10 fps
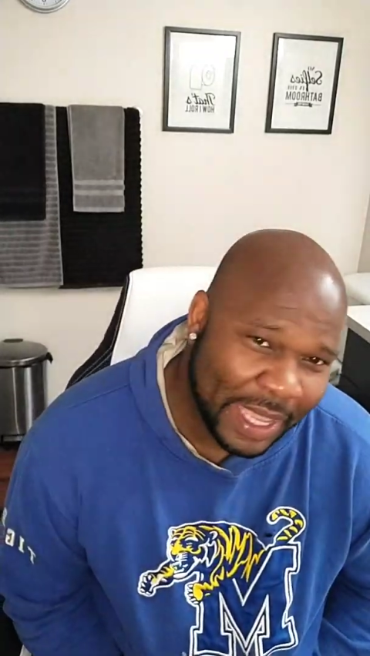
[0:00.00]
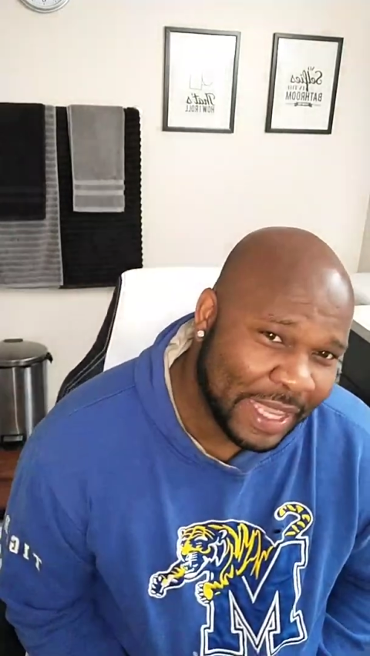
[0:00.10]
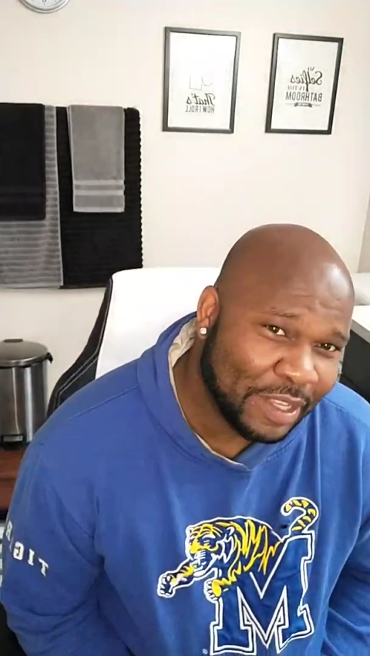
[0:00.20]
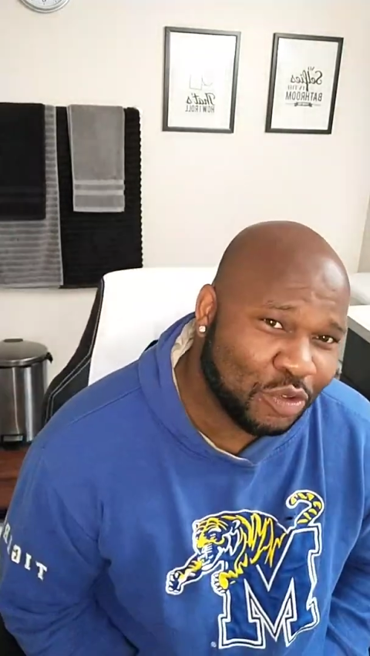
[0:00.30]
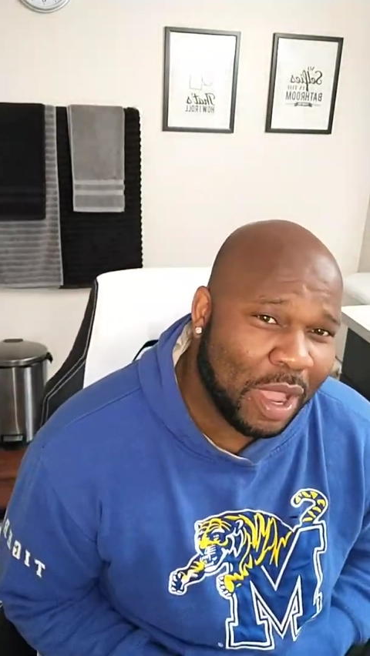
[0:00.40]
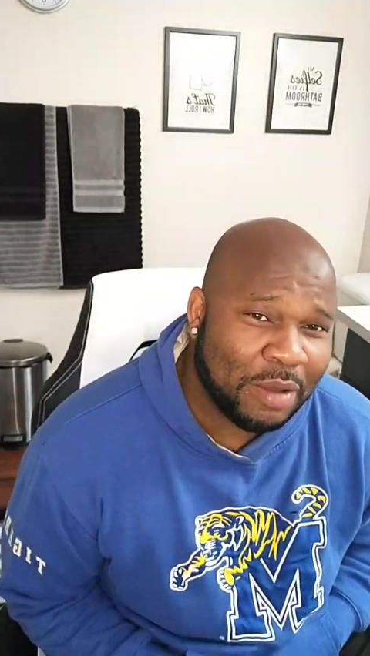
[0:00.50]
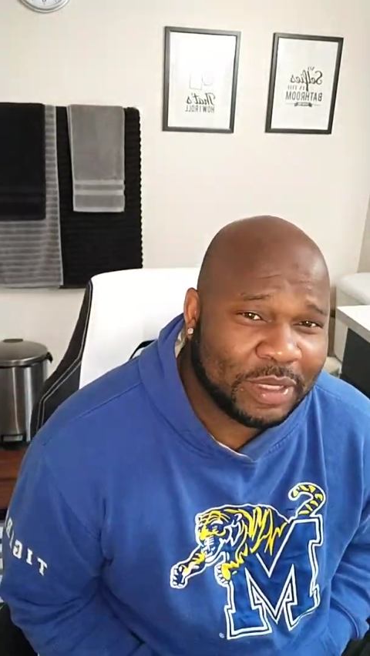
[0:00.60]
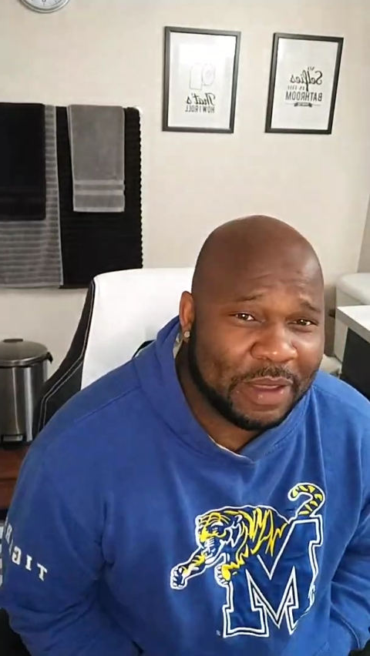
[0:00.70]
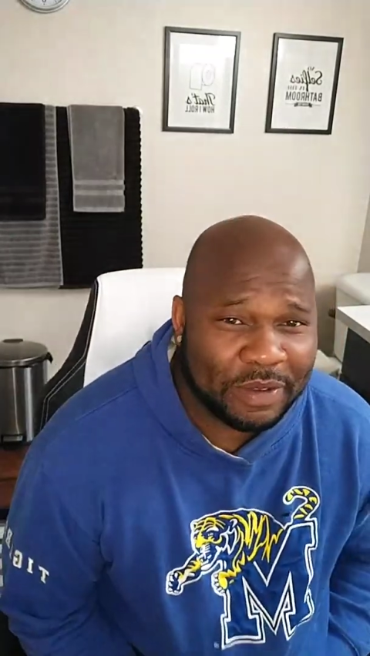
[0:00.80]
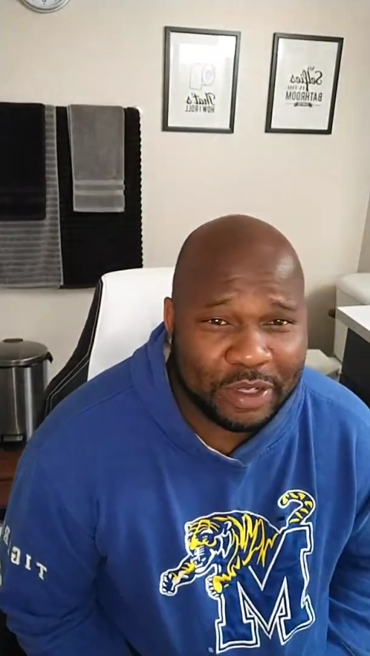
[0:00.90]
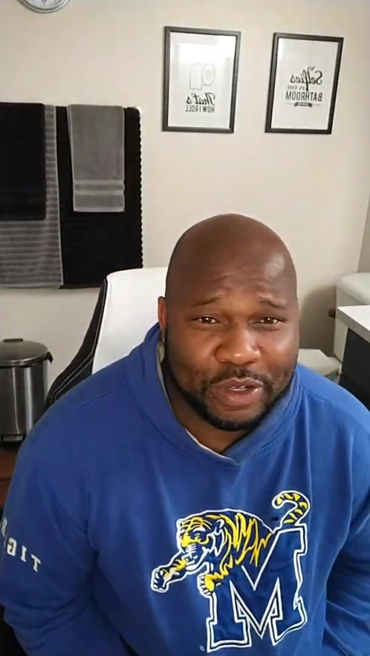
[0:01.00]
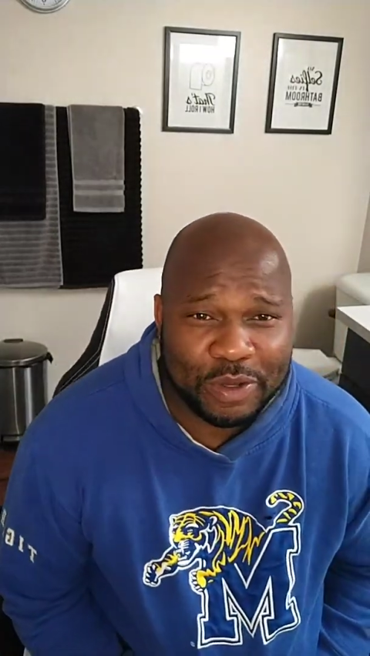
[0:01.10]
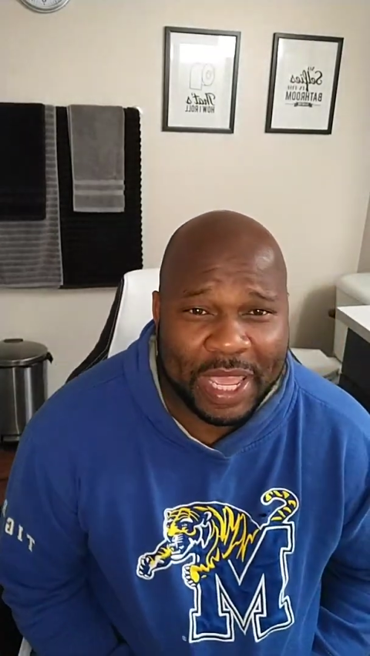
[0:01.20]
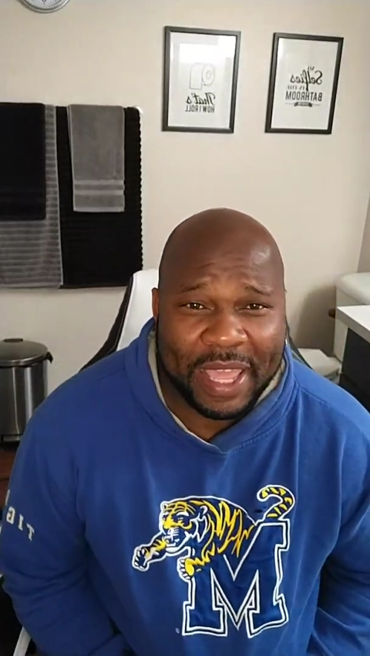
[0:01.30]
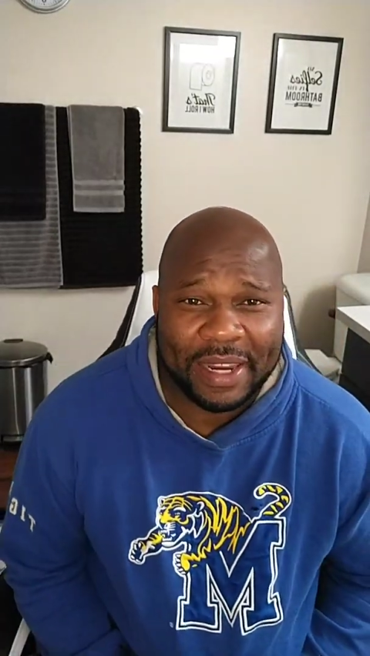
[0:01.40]
And so I was able to do
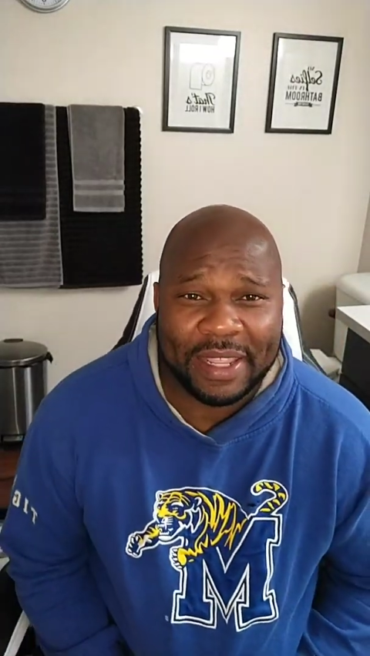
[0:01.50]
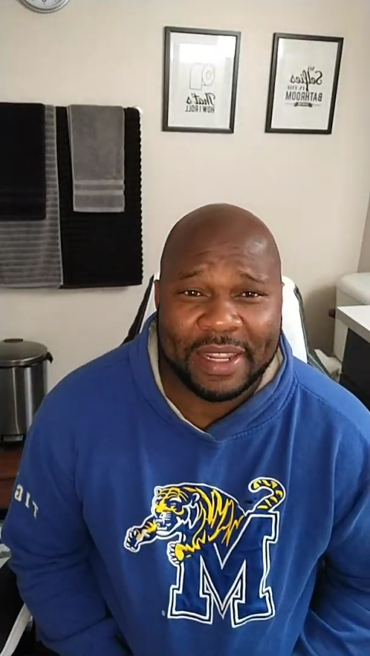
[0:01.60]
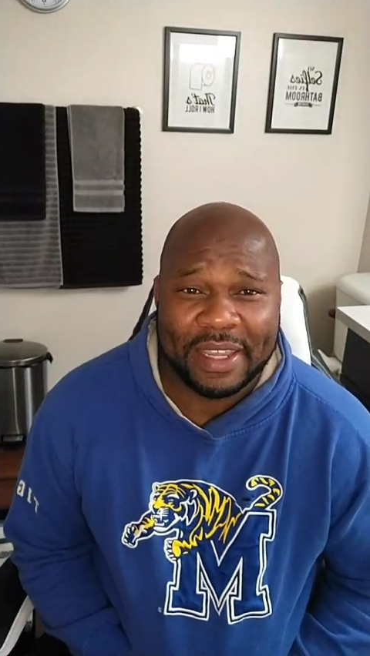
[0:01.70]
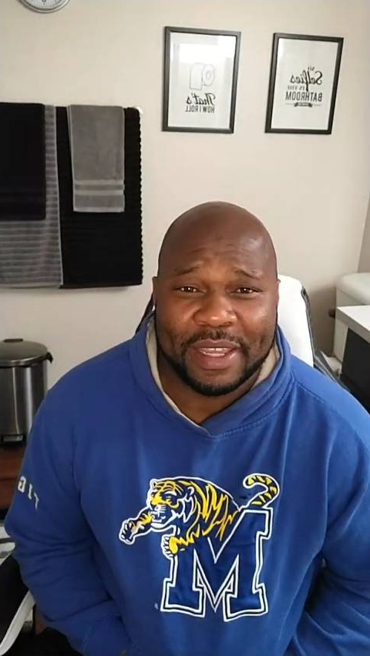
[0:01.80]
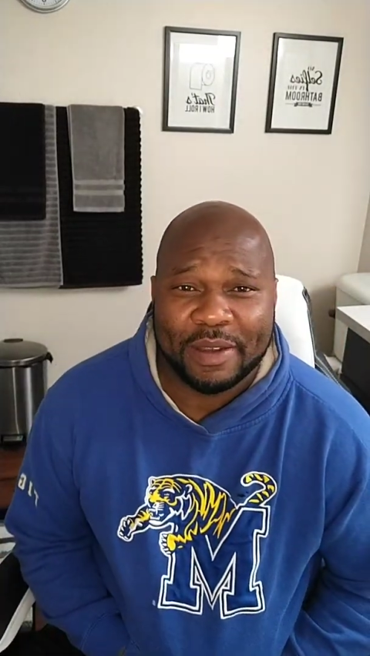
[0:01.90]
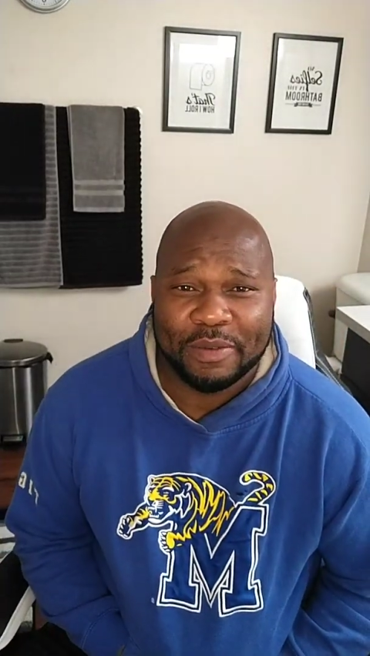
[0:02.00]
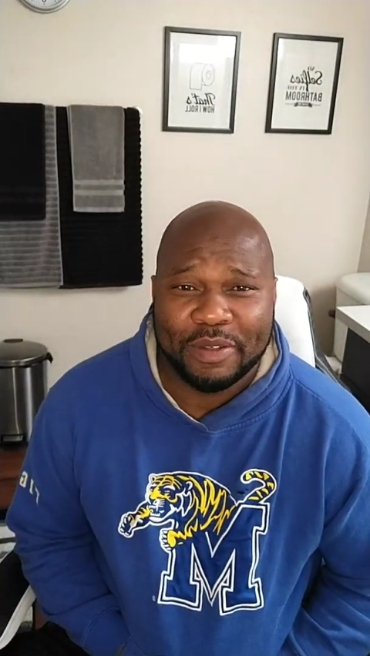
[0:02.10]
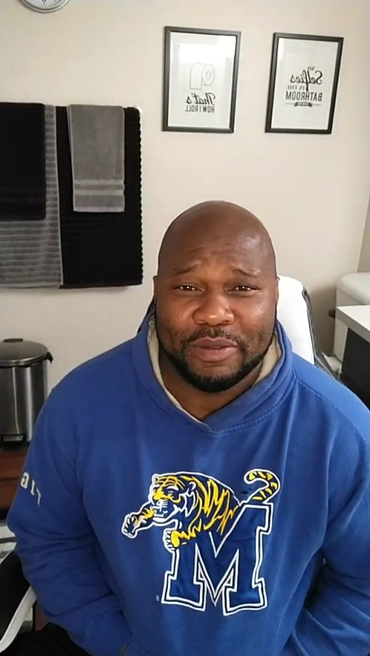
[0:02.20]
that, and we